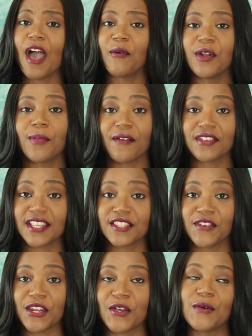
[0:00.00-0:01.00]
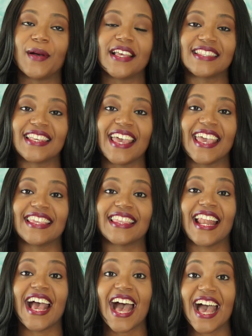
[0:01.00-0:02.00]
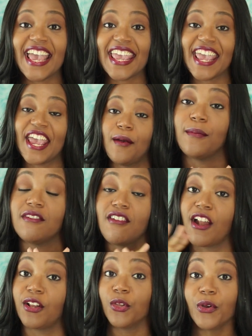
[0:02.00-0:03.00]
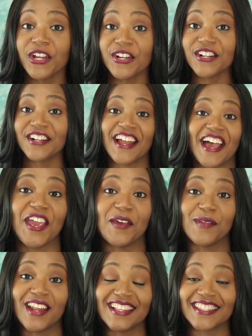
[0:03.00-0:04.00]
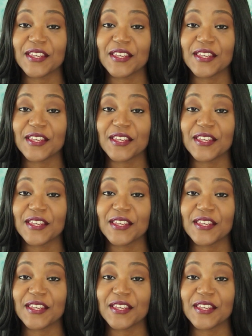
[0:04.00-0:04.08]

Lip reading: I want to preface this video by saying that I am not a lawyer, I am not a